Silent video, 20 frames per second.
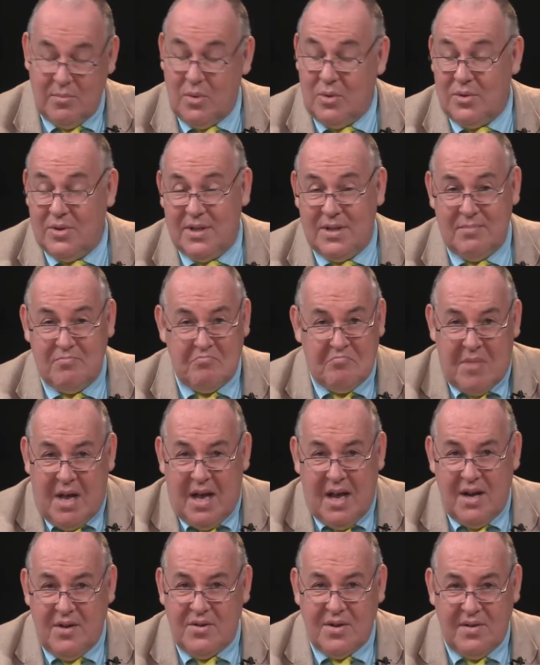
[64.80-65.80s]
More than
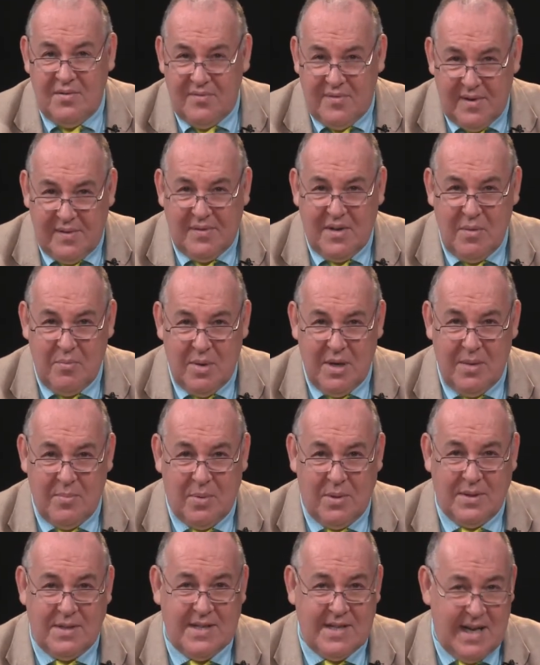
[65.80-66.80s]
150
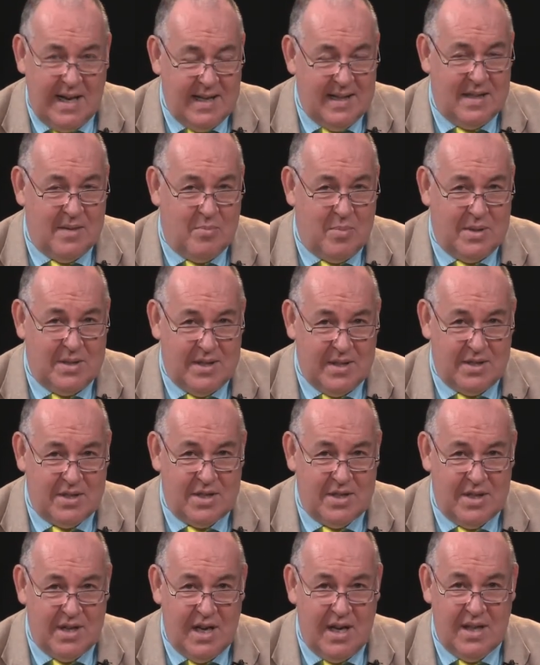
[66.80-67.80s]
people signed the
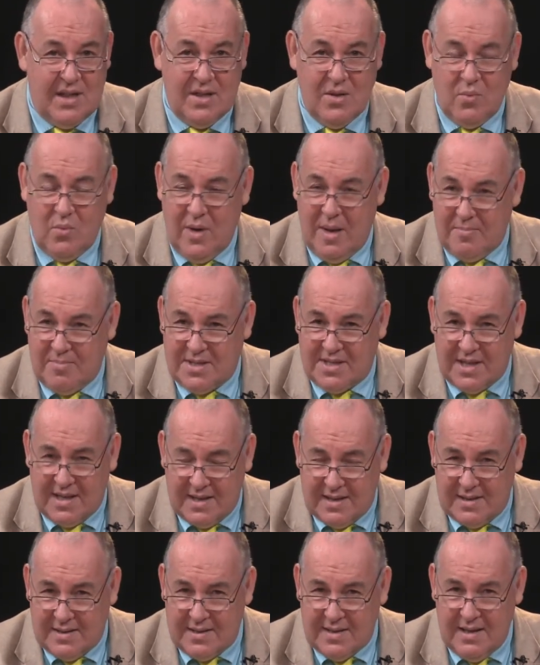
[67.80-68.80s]
petition at the
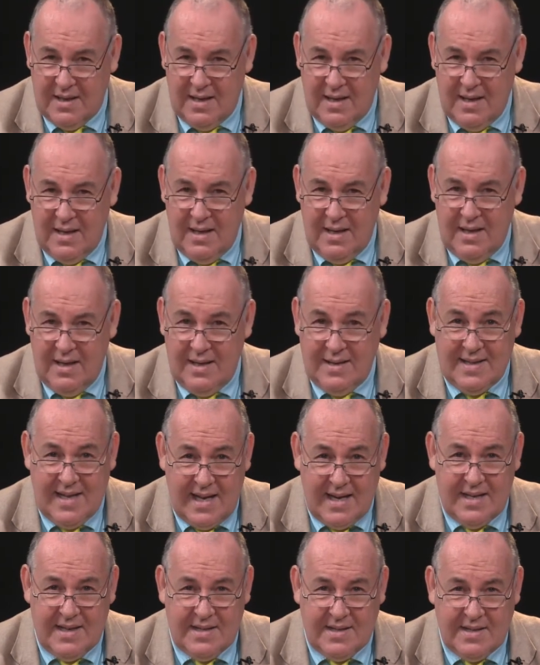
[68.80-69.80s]
website.
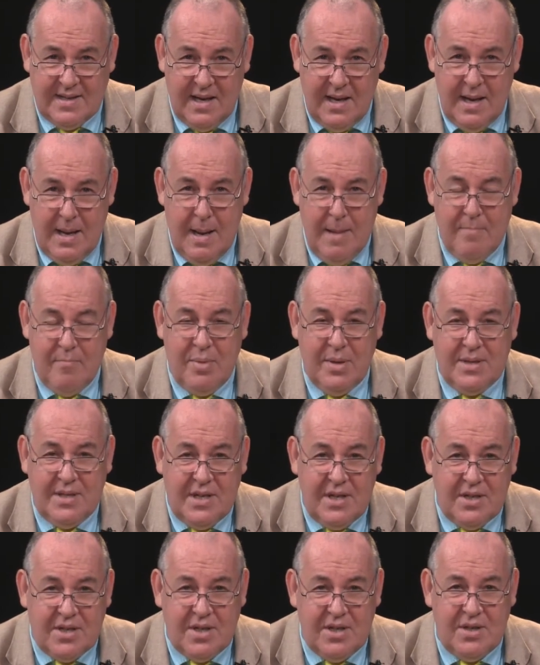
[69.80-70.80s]
That is
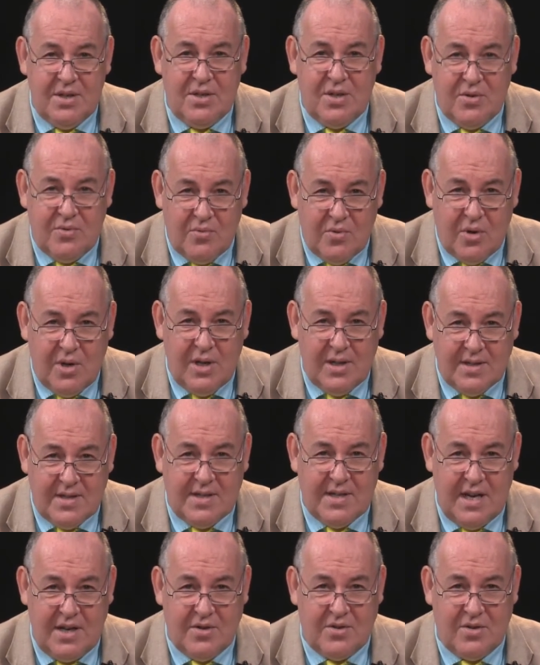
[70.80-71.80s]

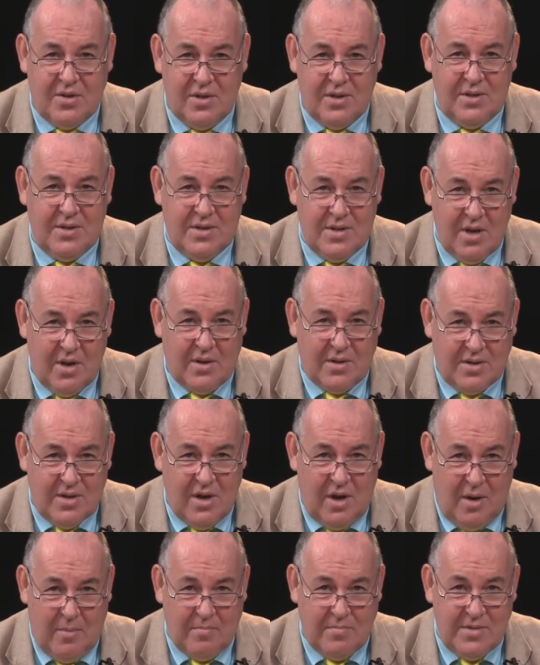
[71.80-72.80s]

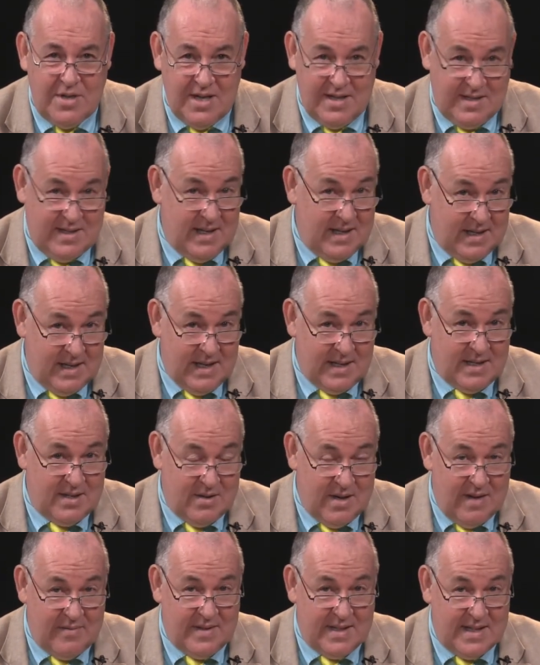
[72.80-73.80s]
petitiontoroyalcentral.com, just in case
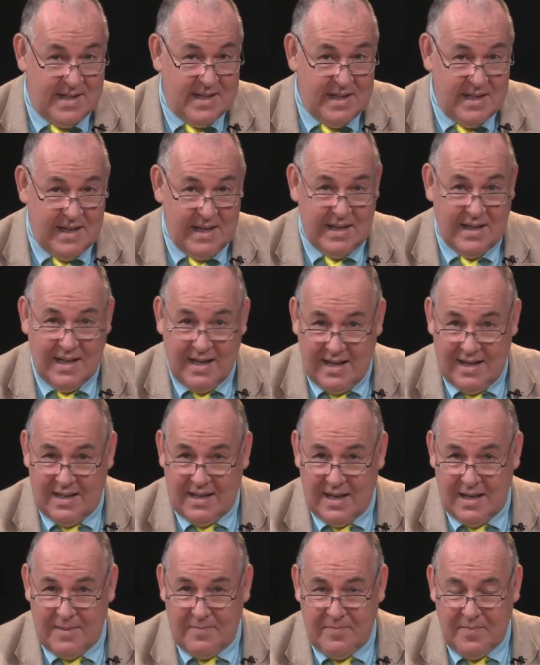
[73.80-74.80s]
you haven't seen it
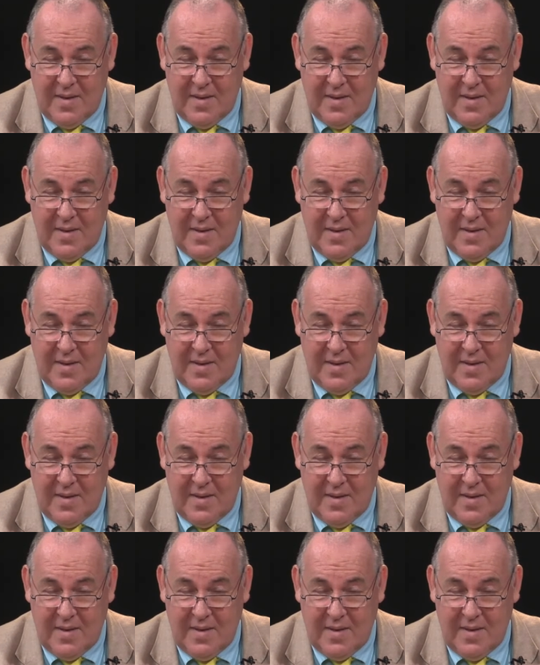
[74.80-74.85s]
lately.